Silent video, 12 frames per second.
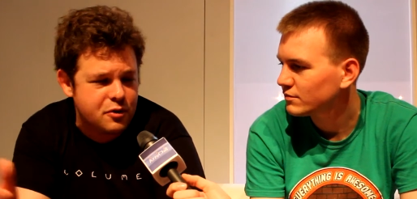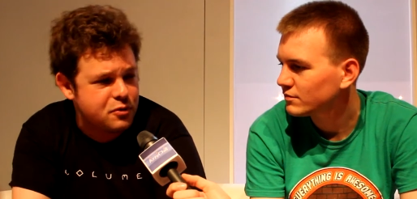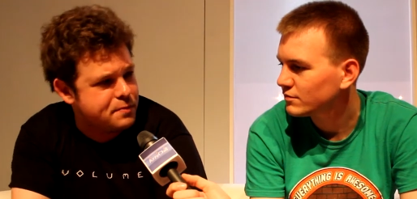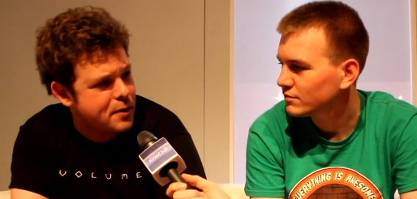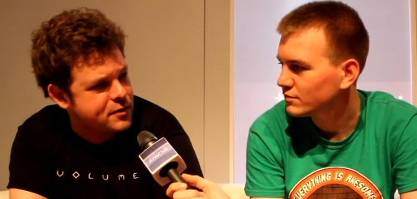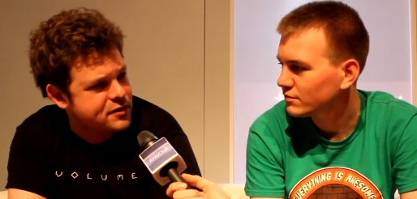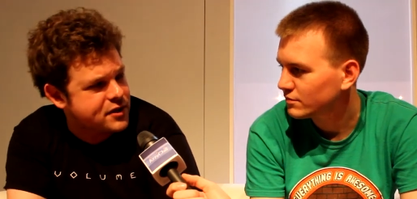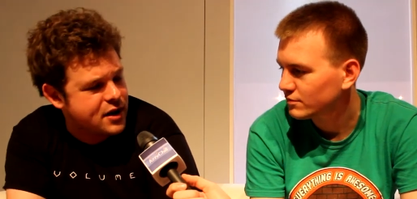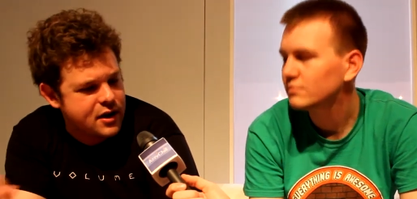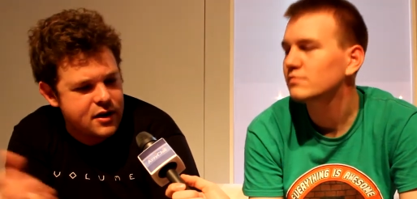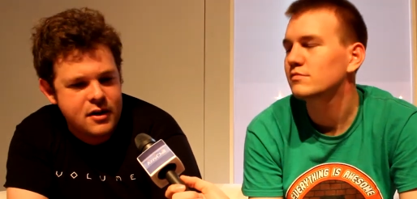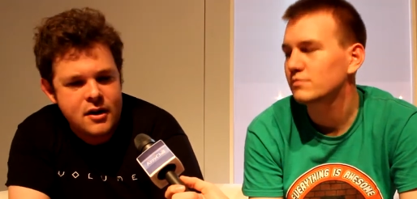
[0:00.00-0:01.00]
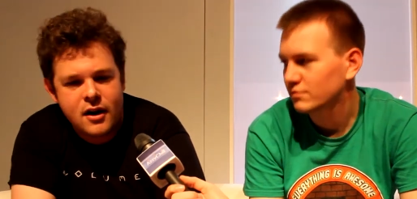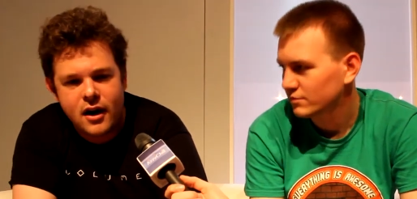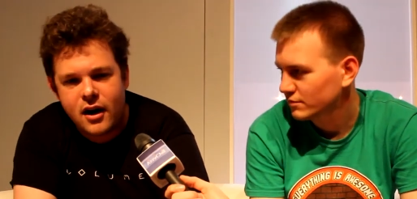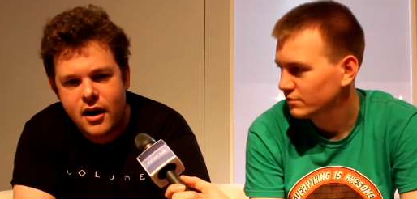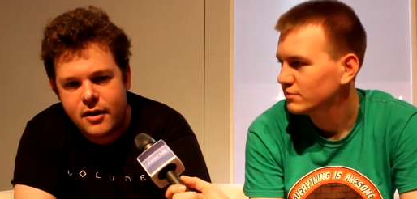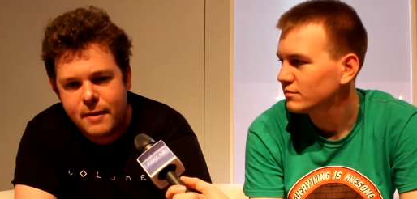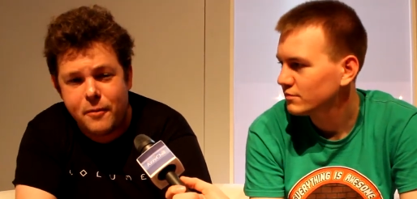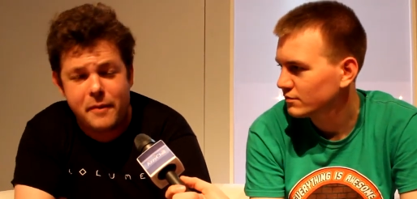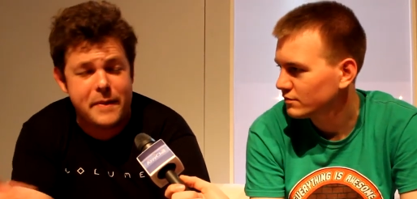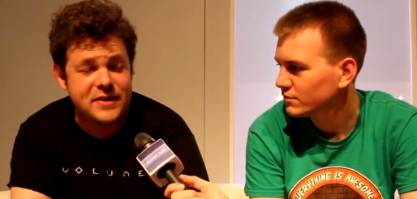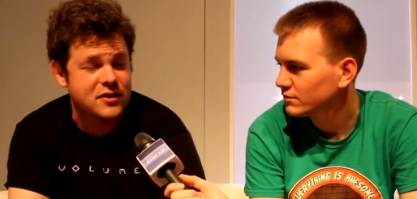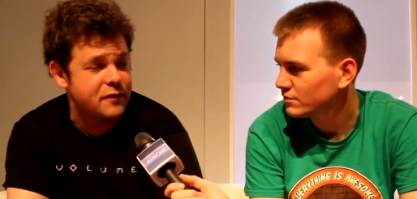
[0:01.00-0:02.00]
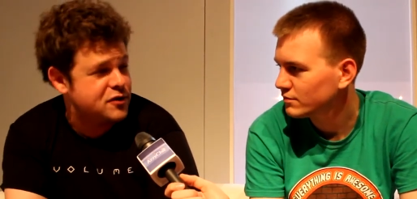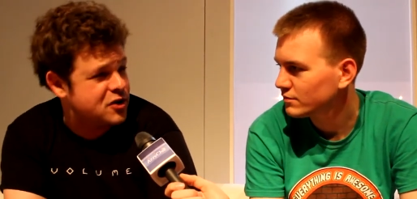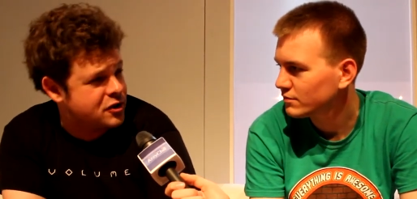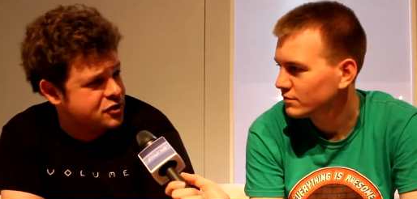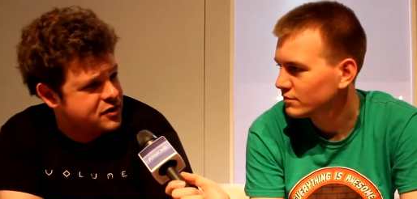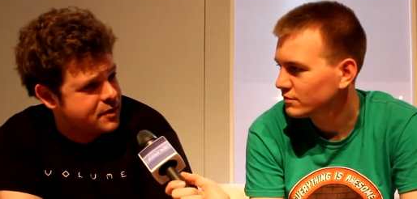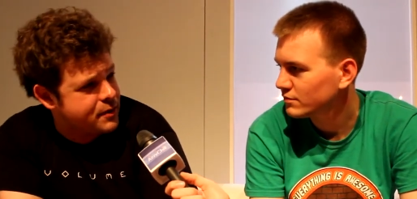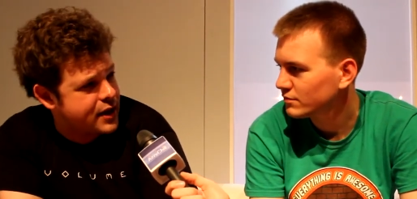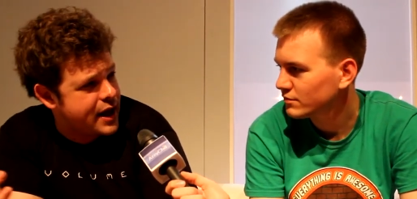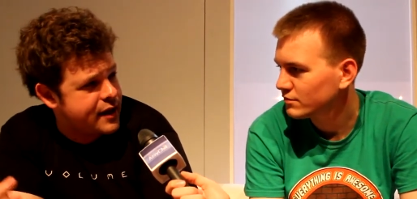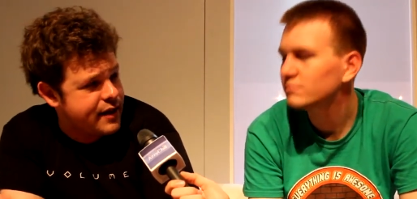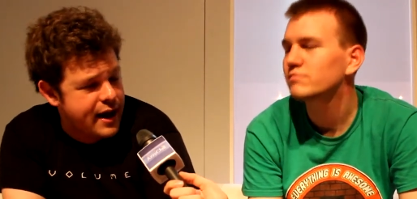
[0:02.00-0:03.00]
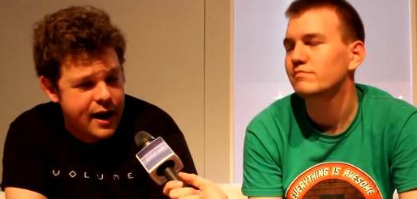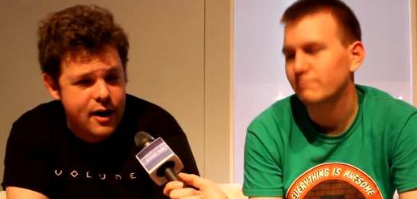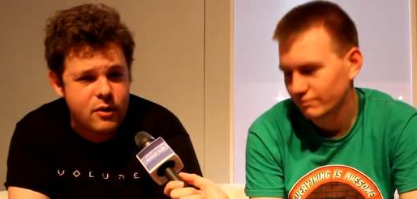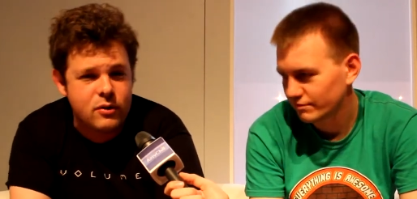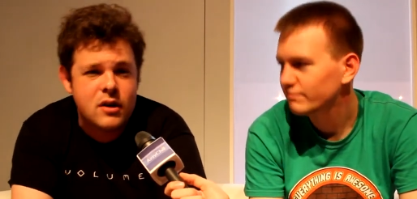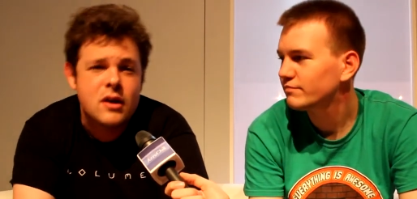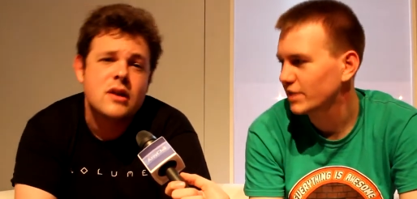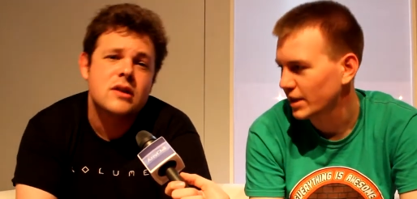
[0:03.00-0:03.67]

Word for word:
Speaker 1: called Bossa. Uh, they're probably best known for Surgeon Simulator now.